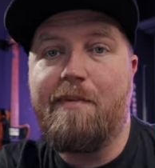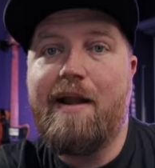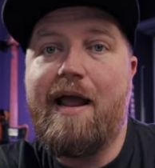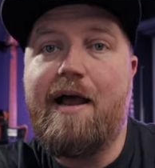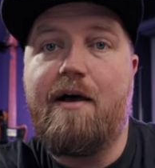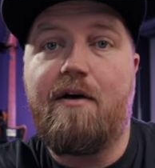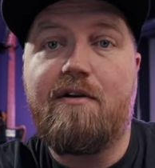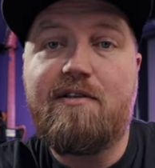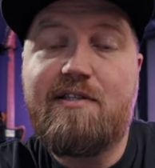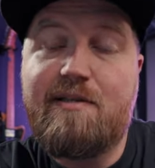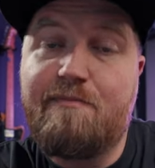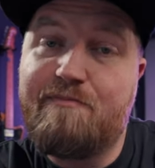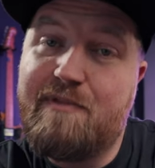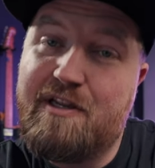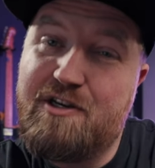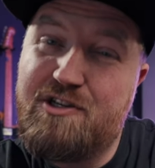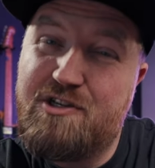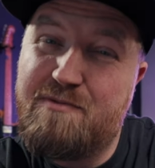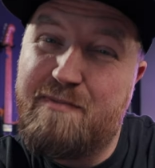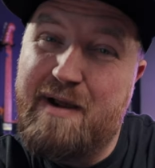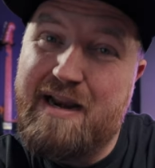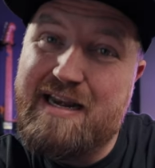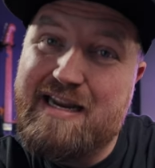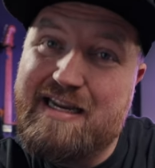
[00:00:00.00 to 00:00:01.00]
Now, some
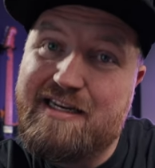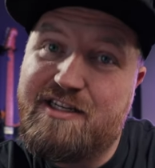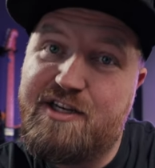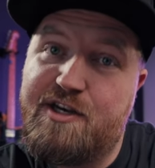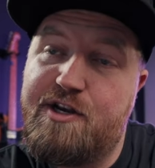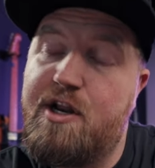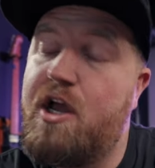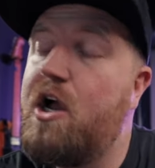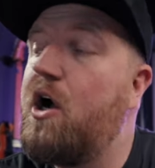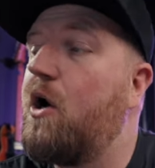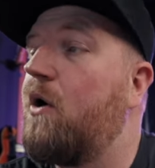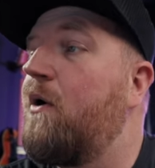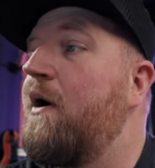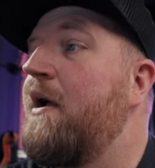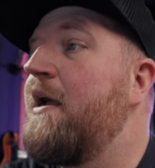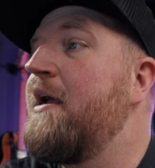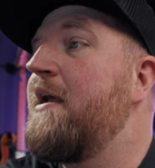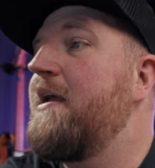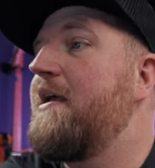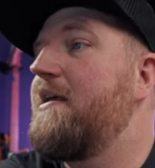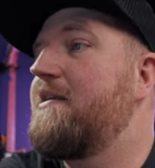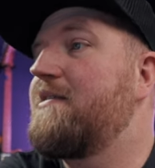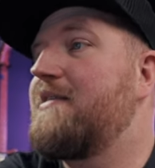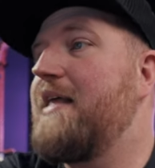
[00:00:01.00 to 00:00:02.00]
things you might need to know
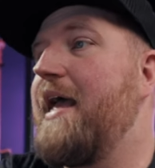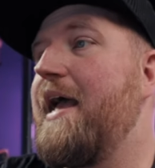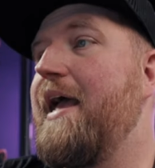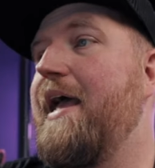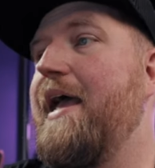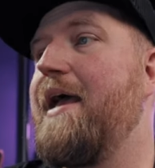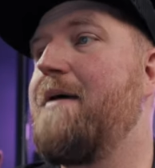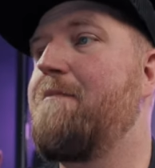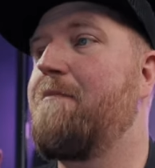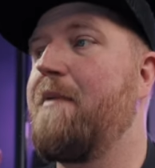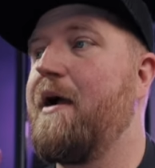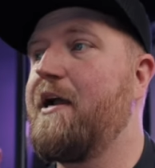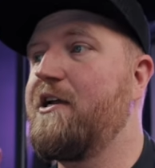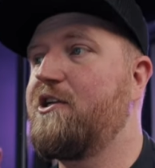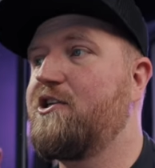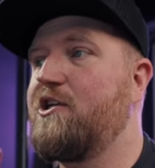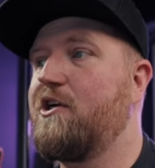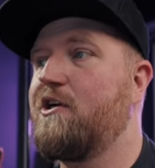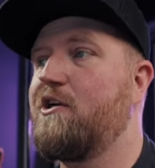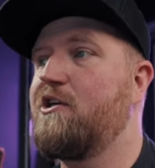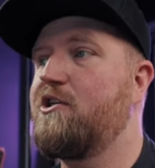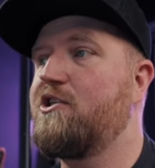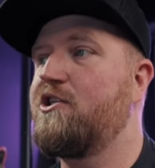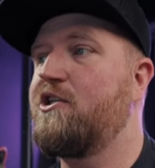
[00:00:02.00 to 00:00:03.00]
is that at my
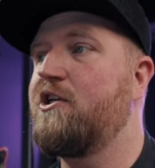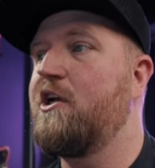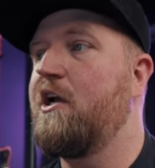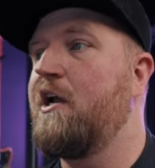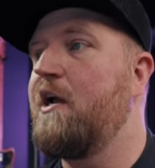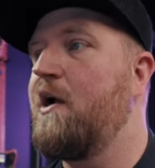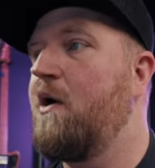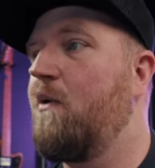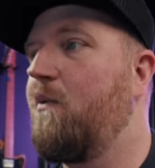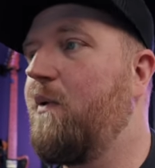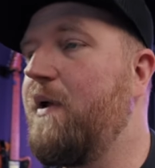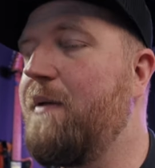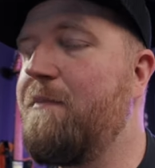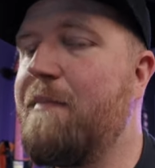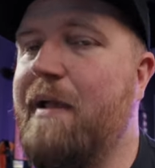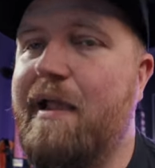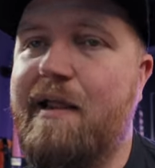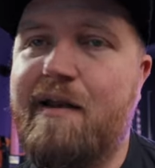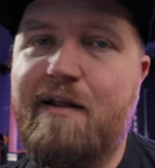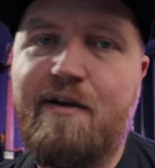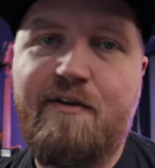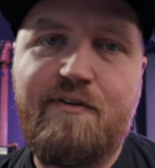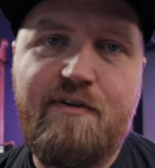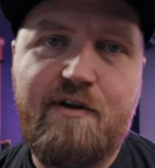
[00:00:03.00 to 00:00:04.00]
church, we
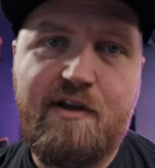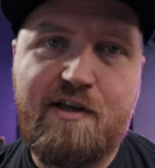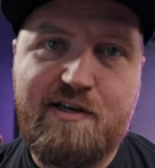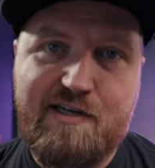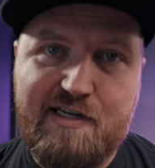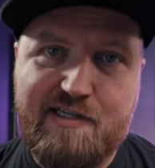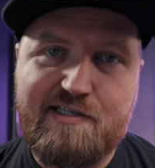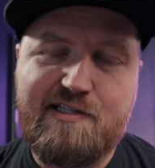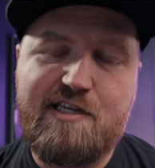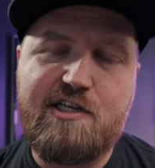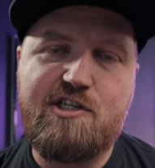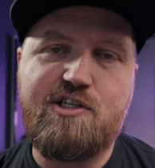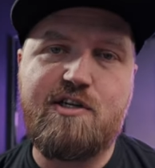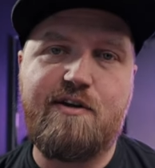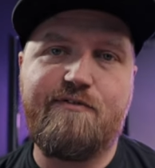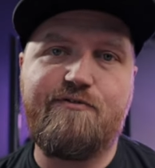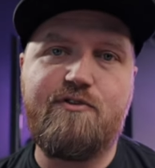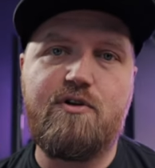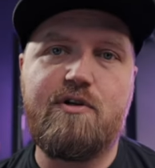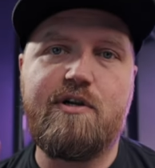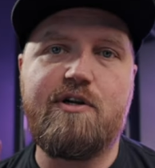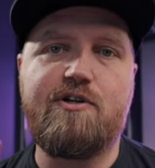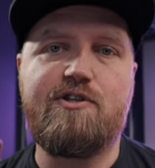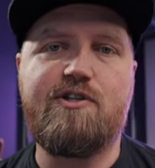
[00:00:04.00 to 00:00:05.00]
made a, a, decision a
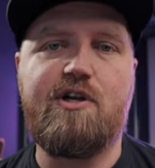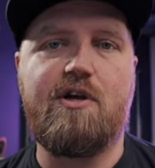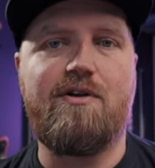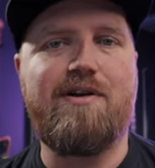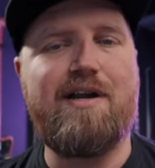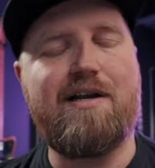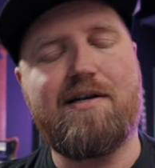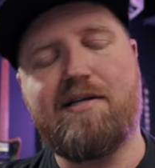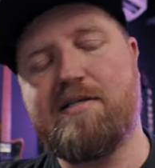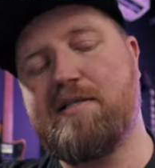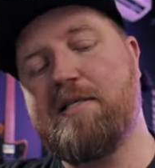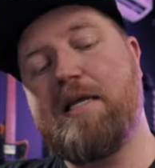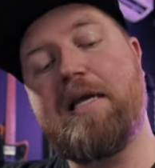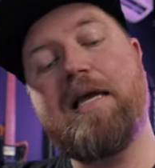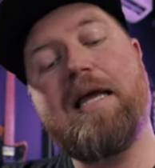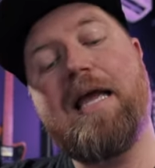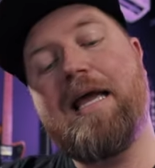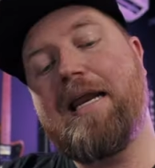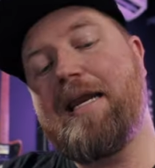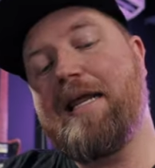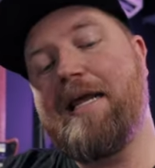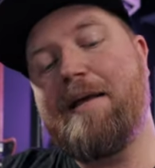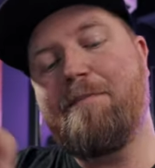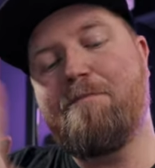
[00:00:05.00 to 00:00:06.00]
few years ago not to sing
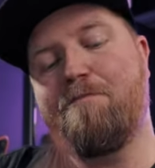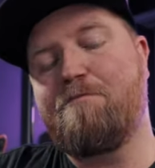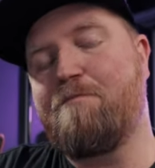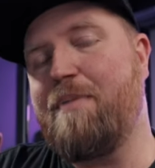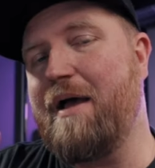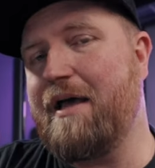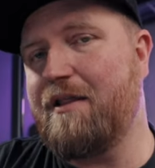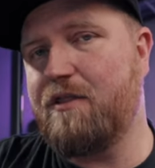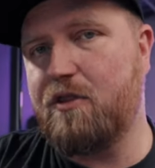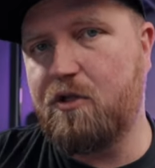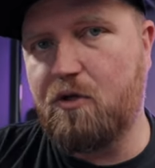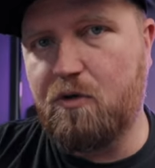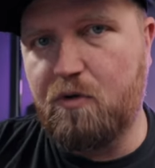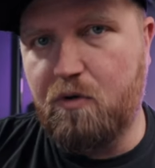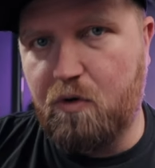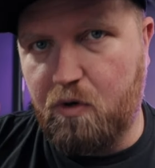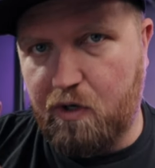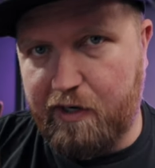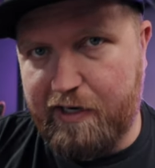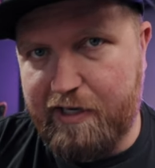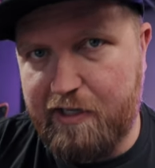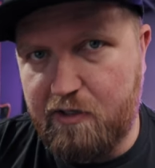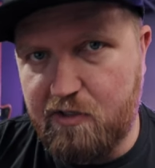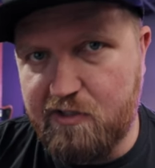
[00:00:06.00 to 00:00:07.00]
any Bethel
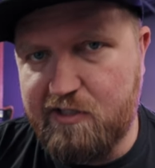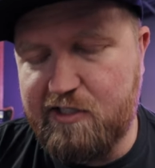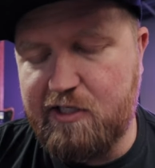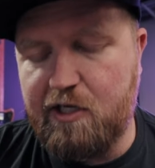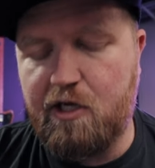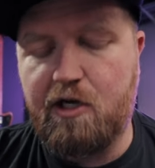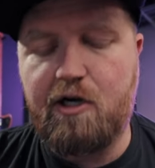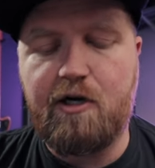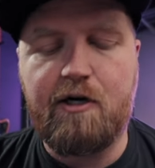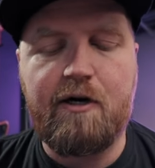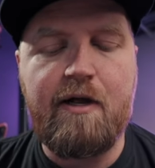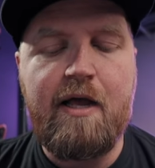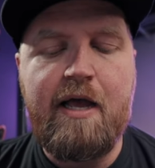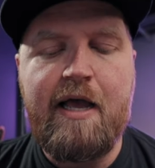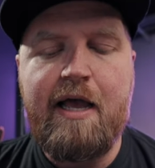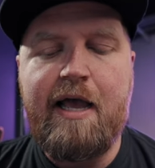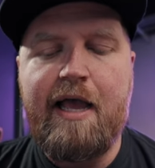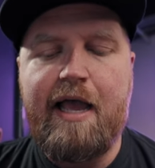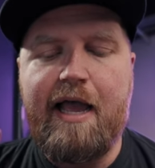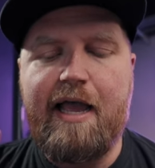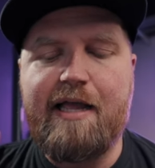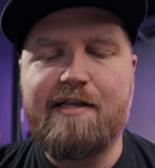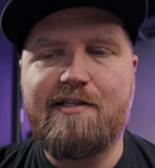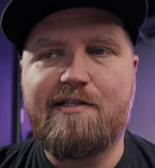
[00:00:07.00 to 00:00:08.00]
or Hillsong,
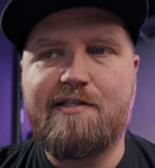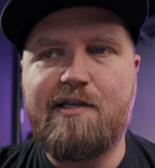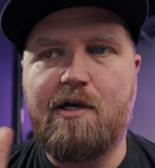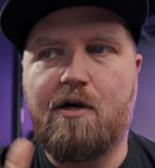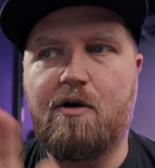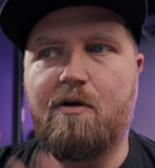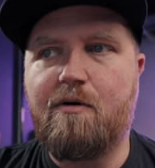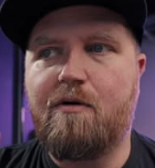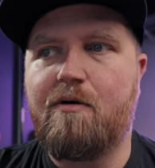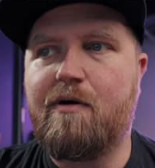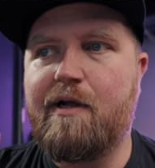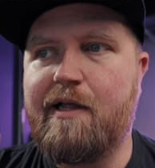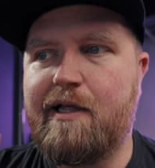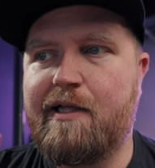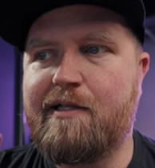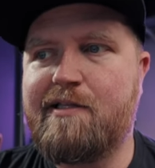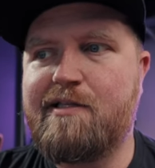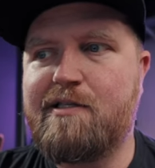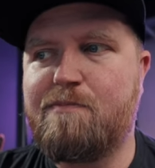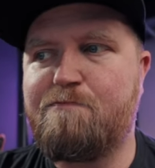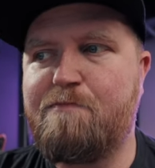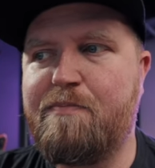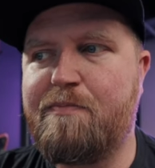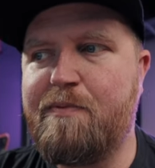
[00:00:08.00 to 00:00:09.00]
and so
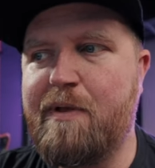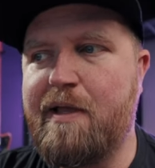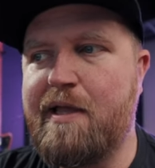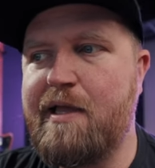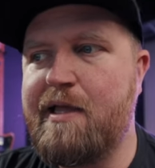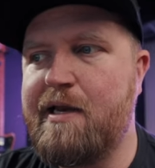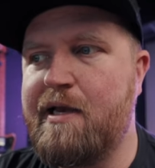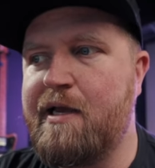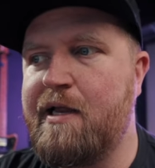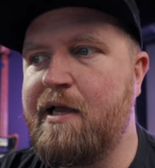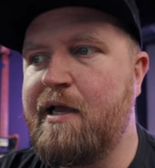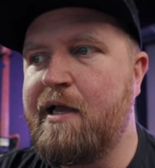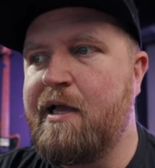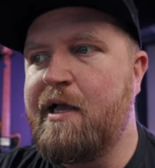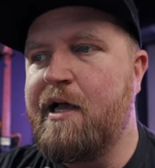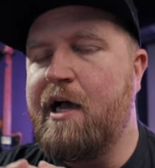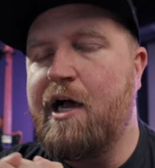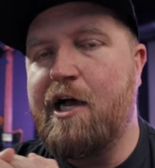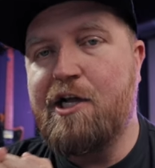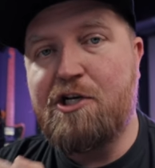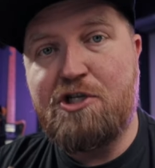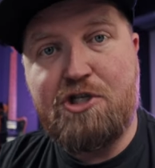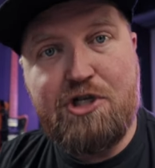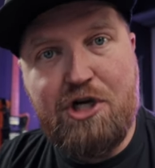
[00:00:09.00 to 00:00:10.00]
it's been
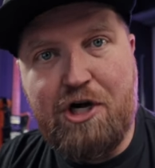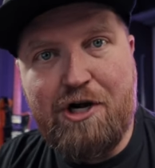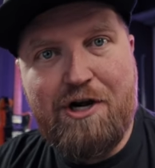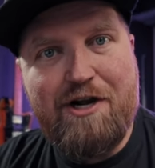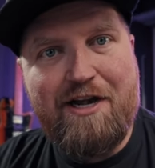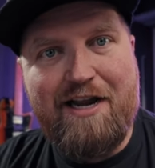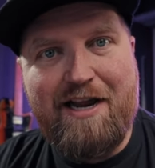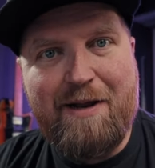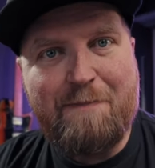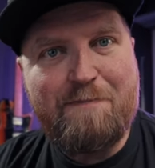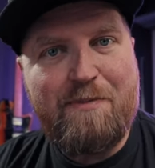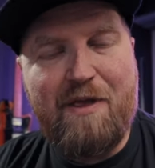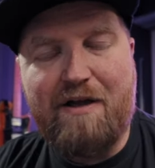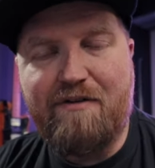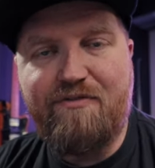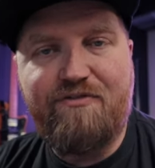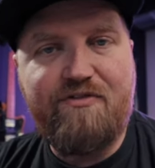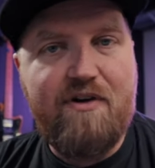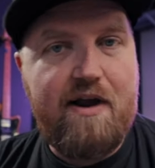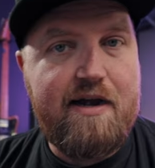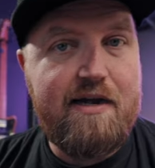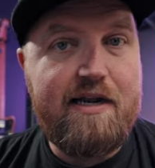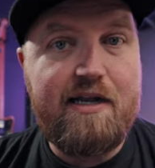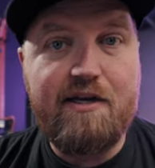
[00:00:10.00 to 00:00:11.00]
a journey of
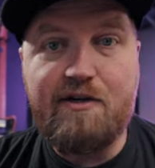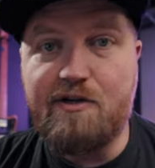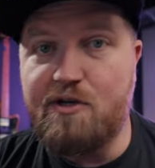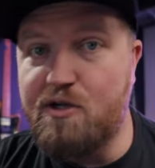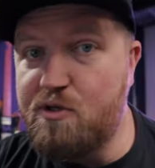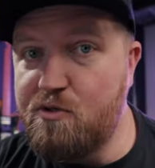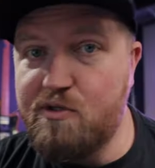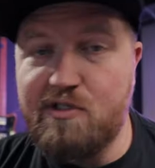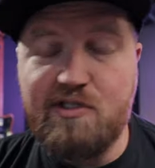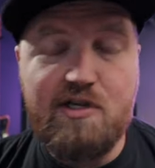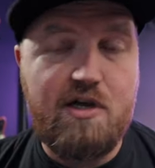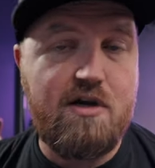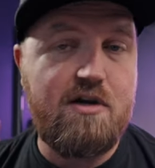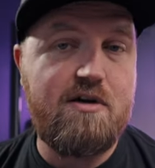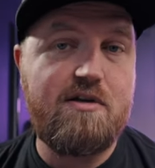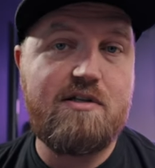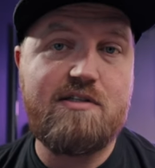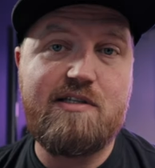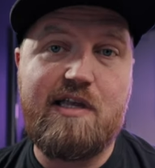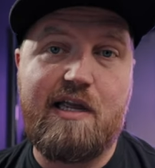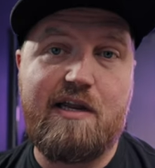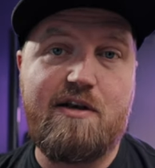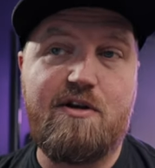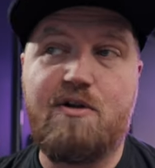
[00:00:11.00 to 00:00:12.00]
finding new
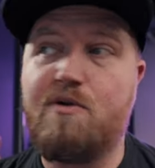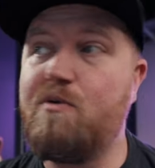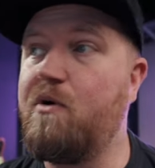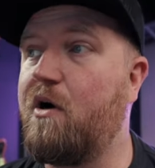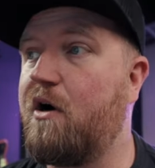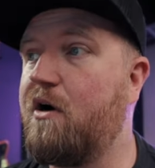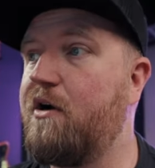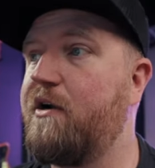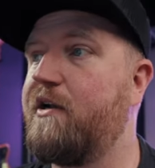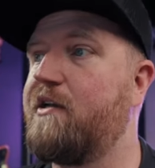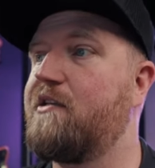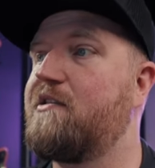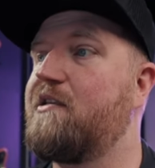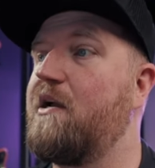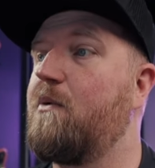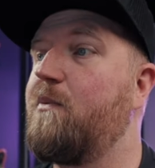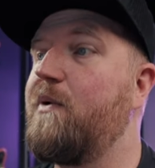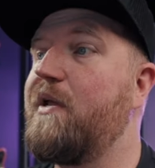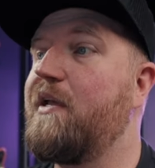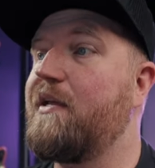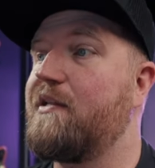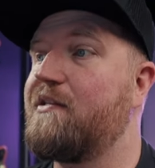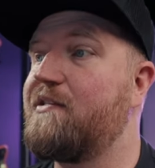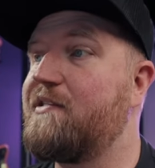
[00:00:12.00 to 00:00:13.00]
songs and new artists that
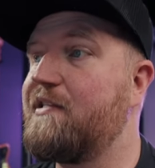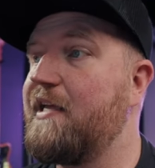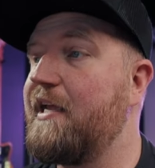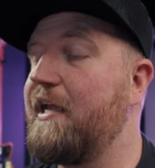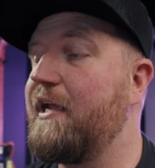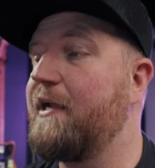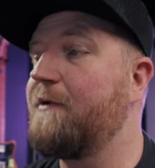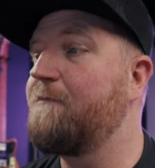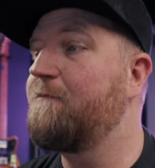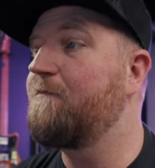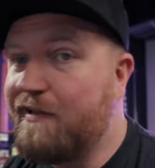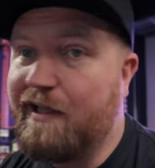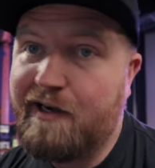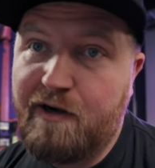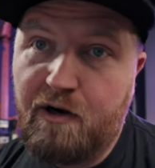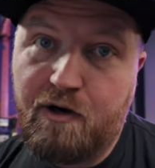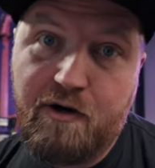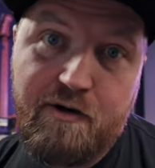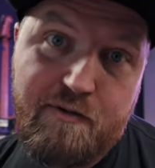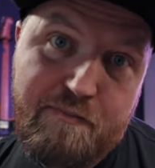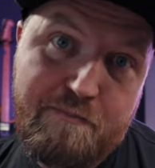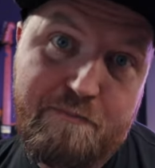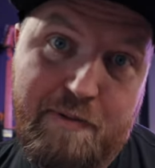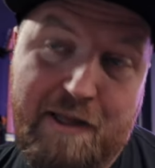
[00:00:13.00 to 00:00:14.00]
we can sing that
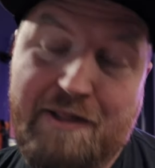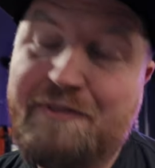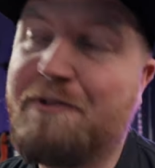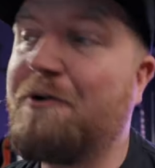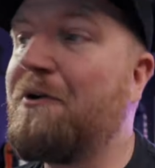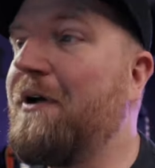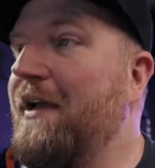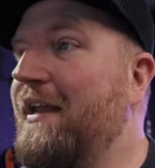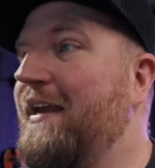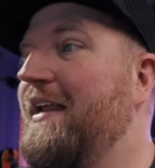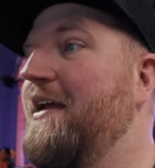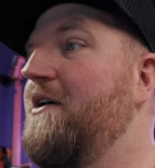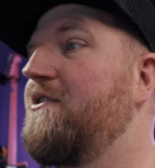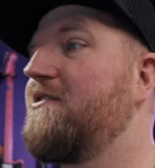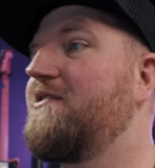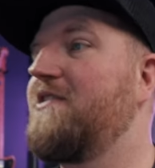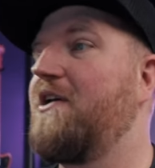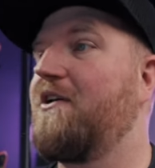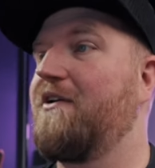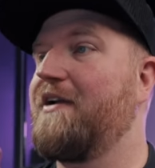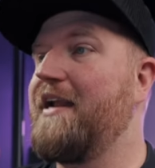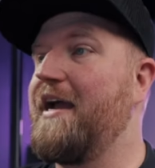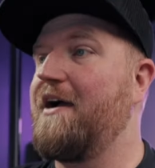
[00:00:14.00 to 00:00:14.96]
aren't Bethel and Hillsong.